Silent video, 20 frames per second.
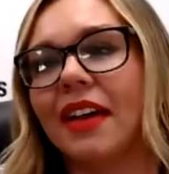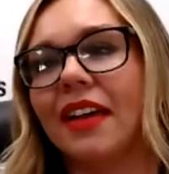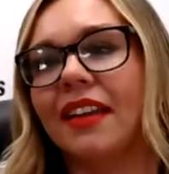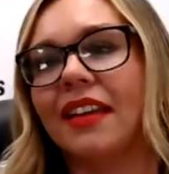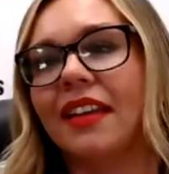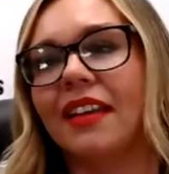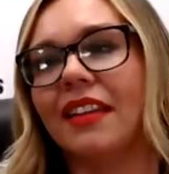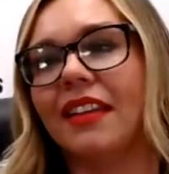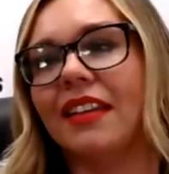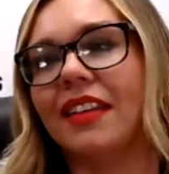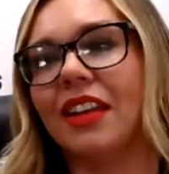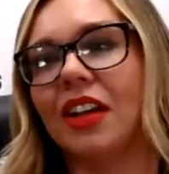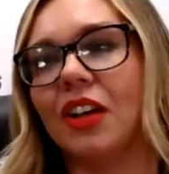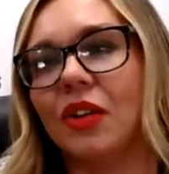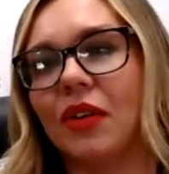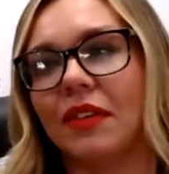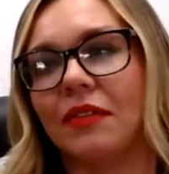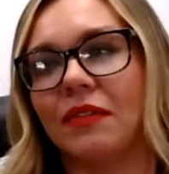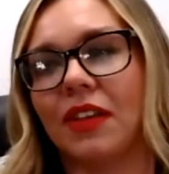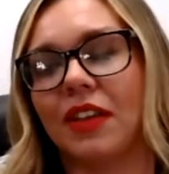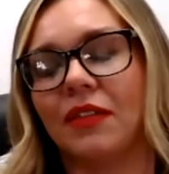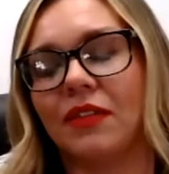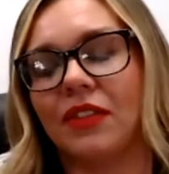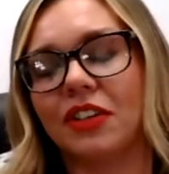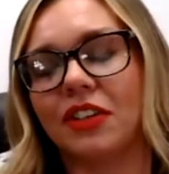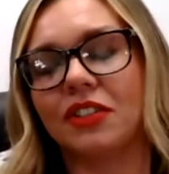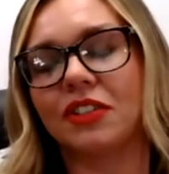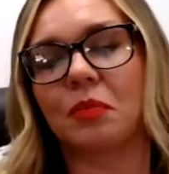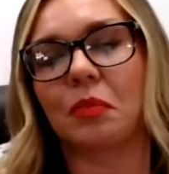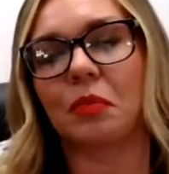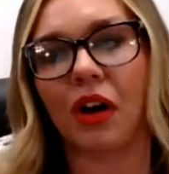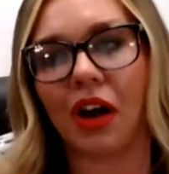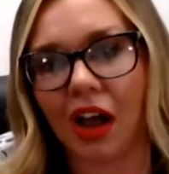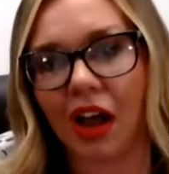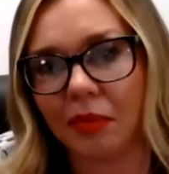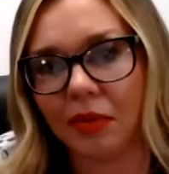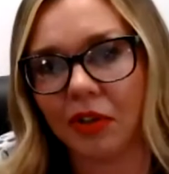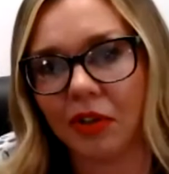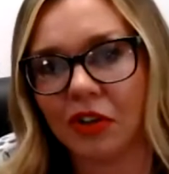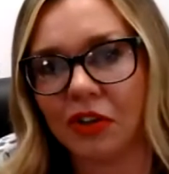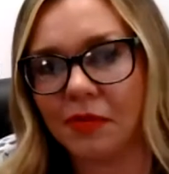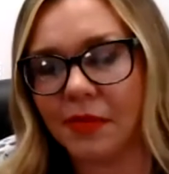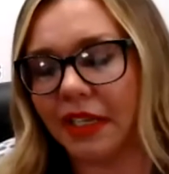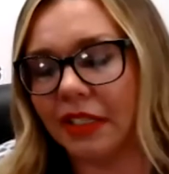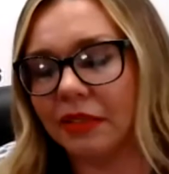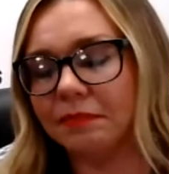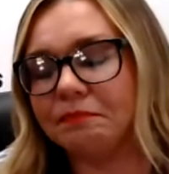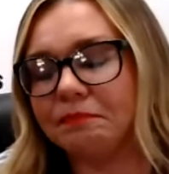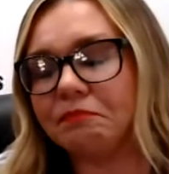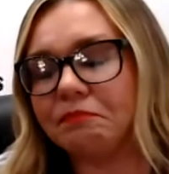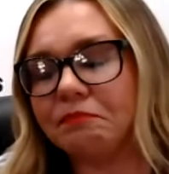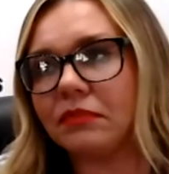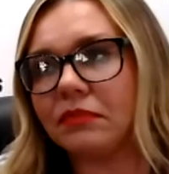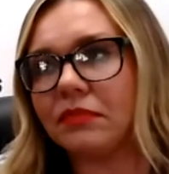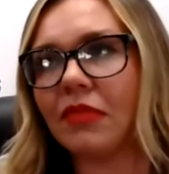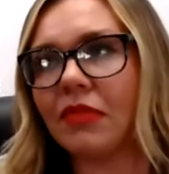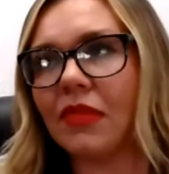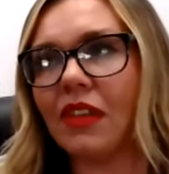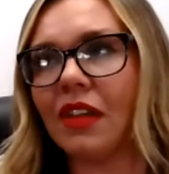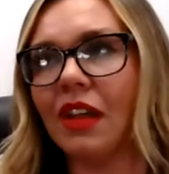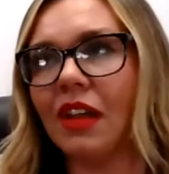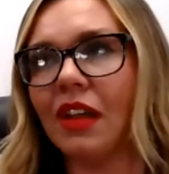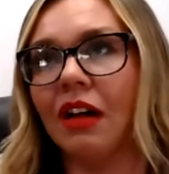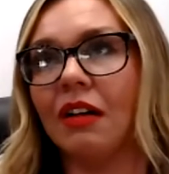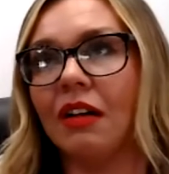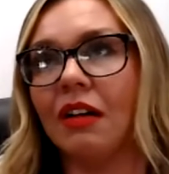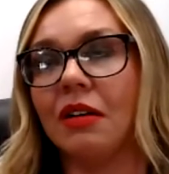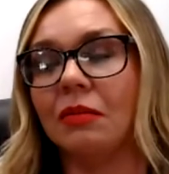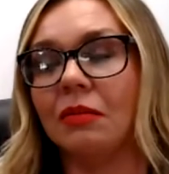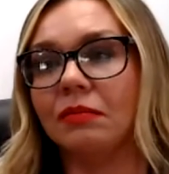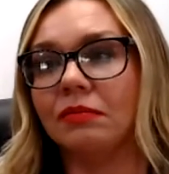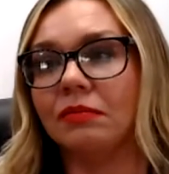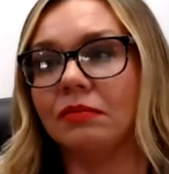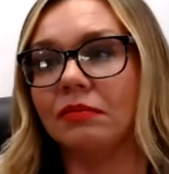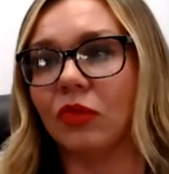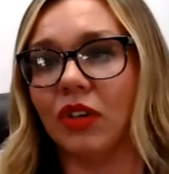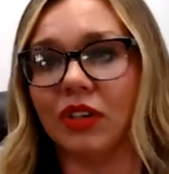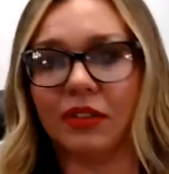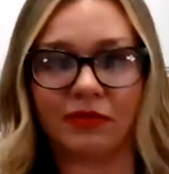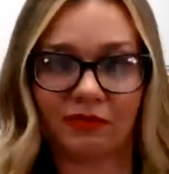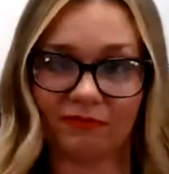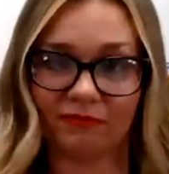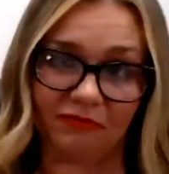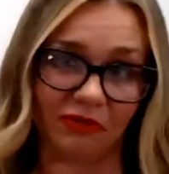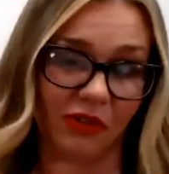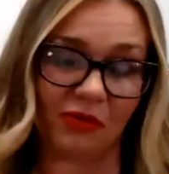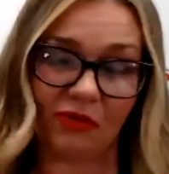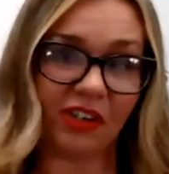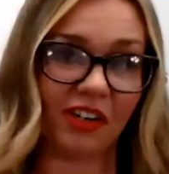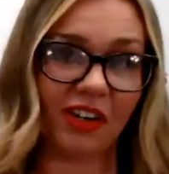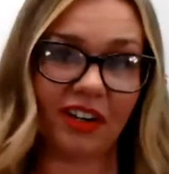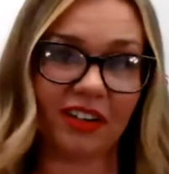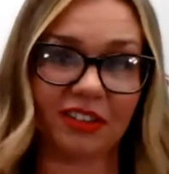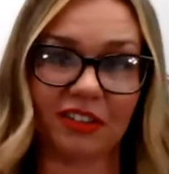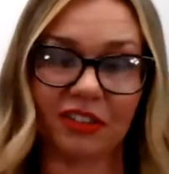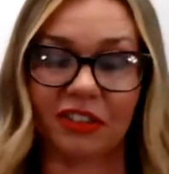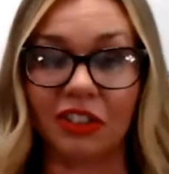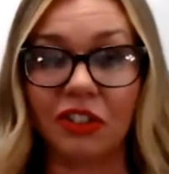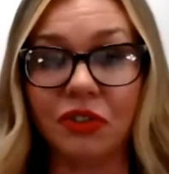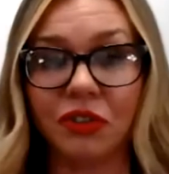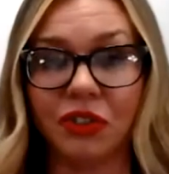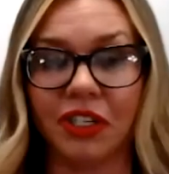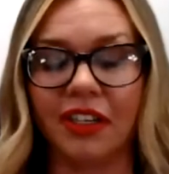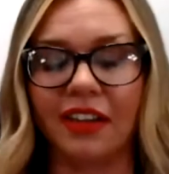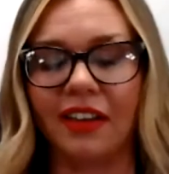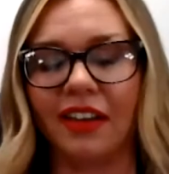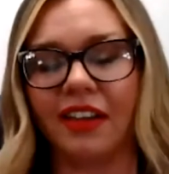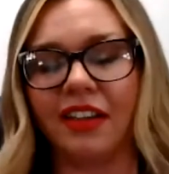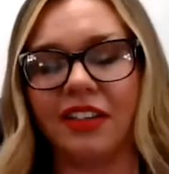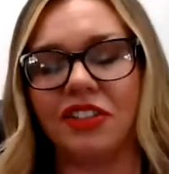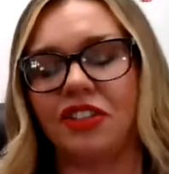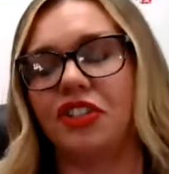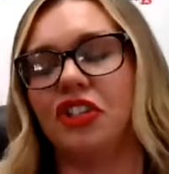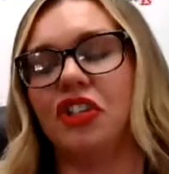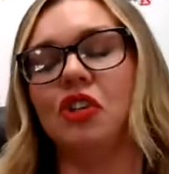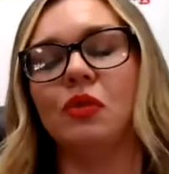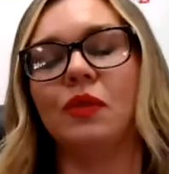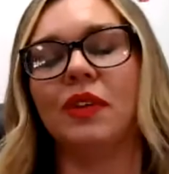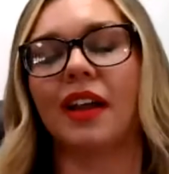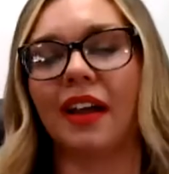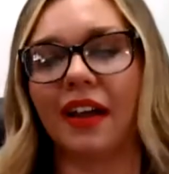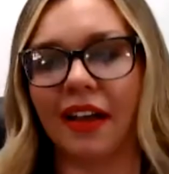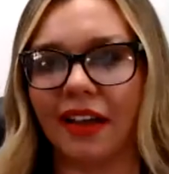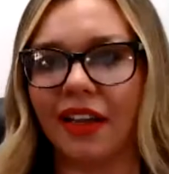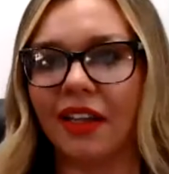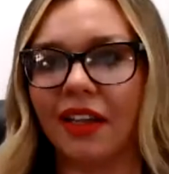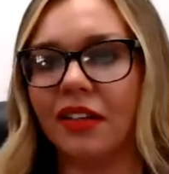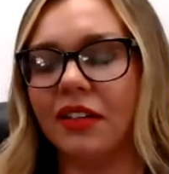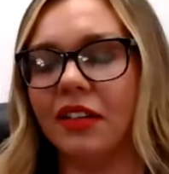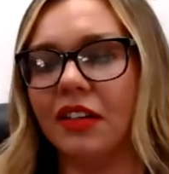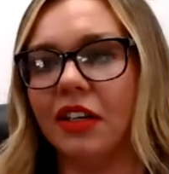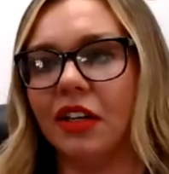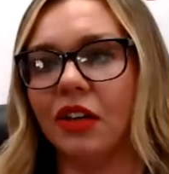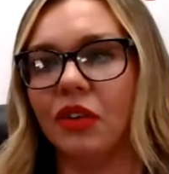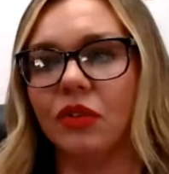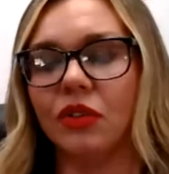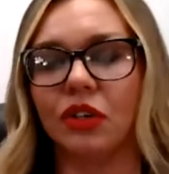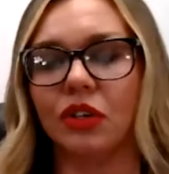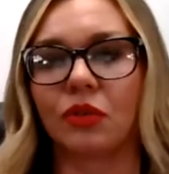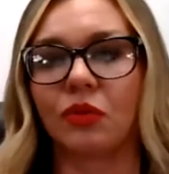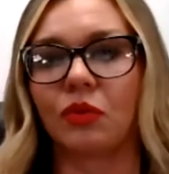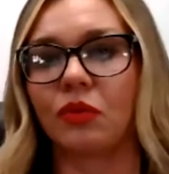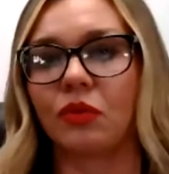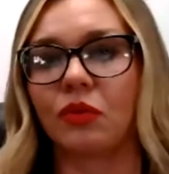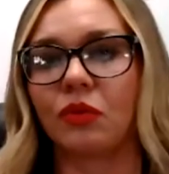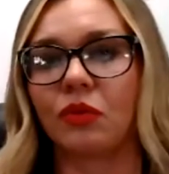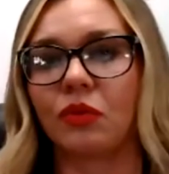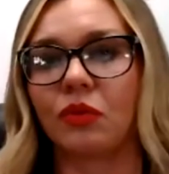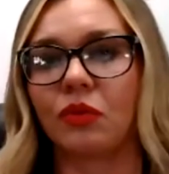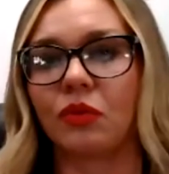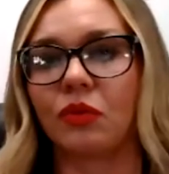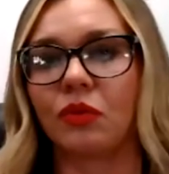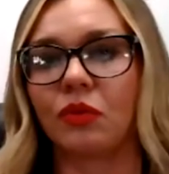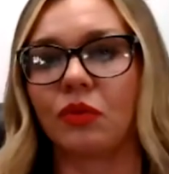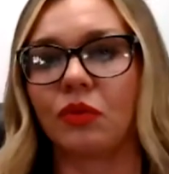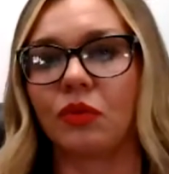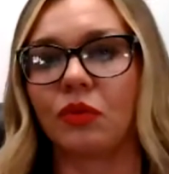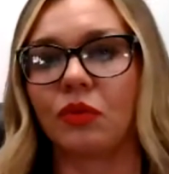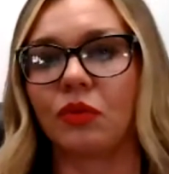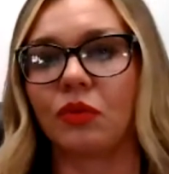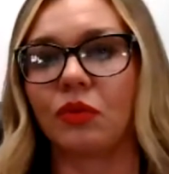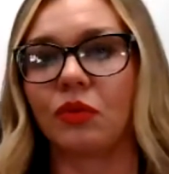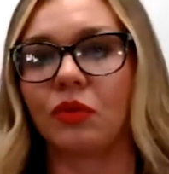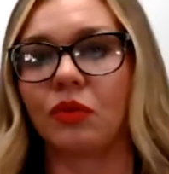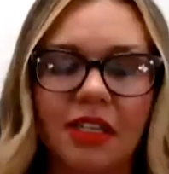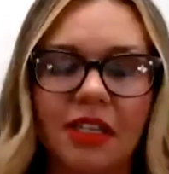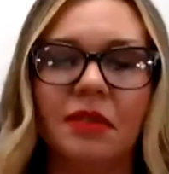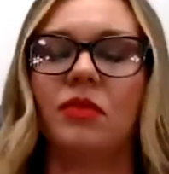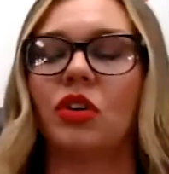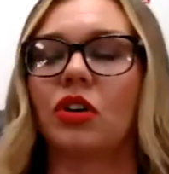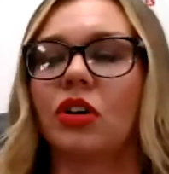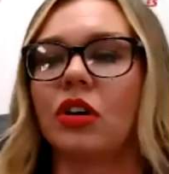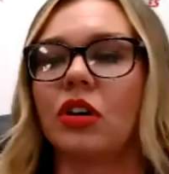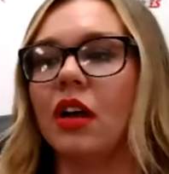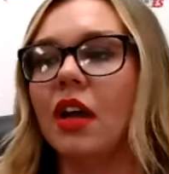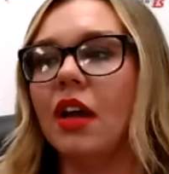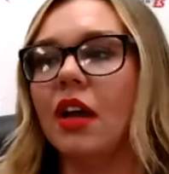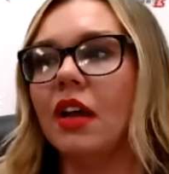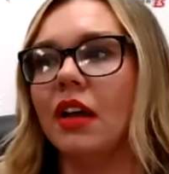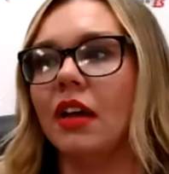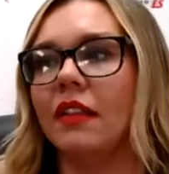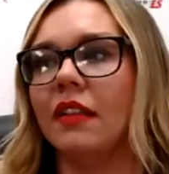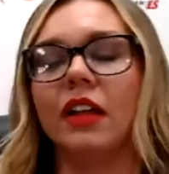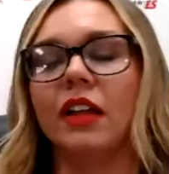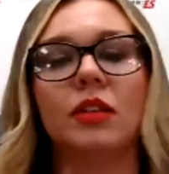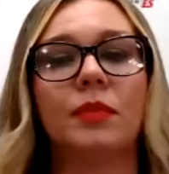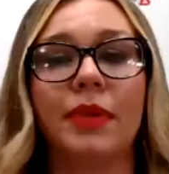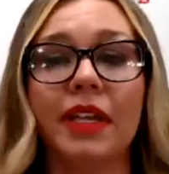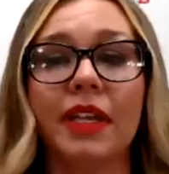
But if there's a problem and we figure out a solution, and not just you and I, your whole recruiting team, the